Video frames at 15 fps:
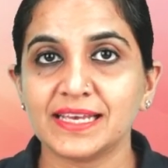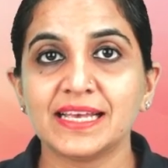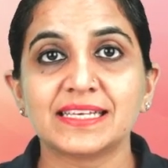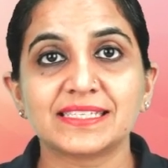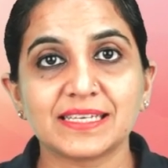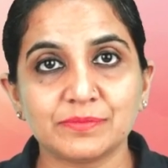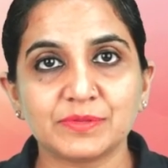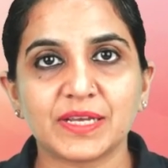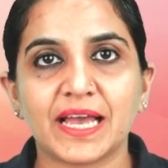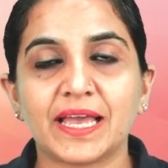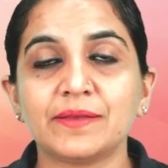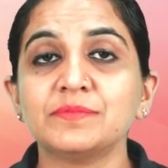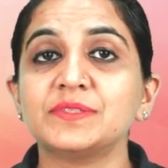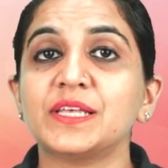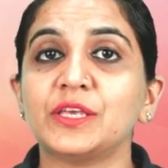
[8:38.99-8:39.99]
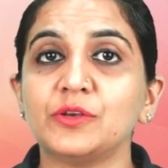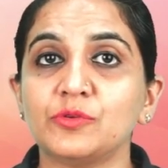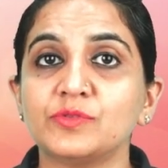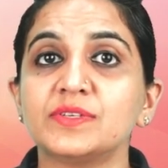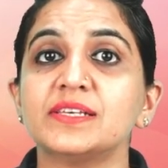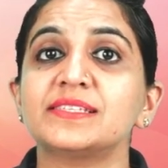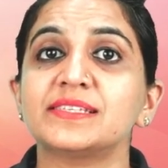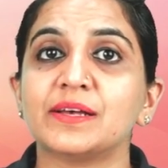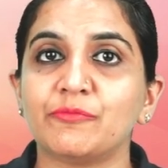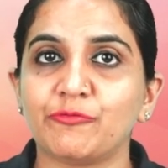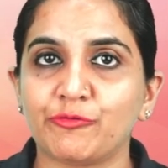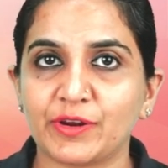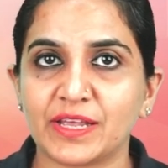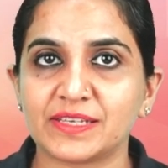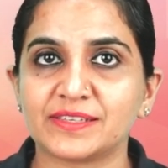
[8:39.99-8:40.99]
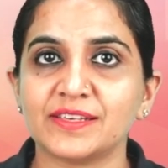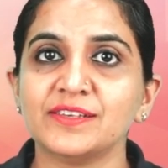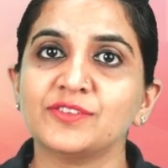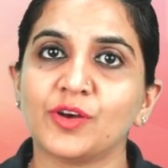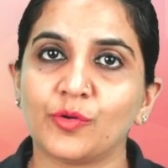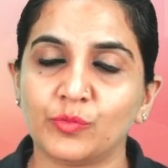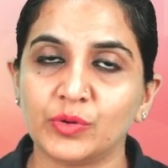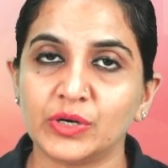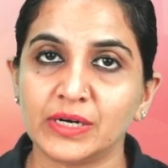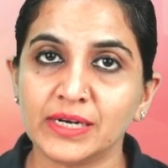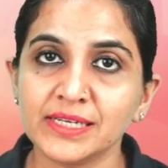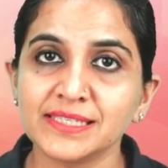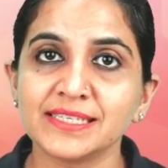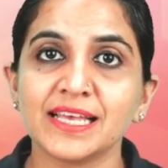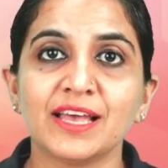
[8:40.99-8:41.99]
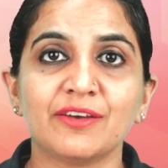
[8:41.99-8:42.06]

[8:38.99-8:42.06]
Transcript: Sometimes they use some phrases or words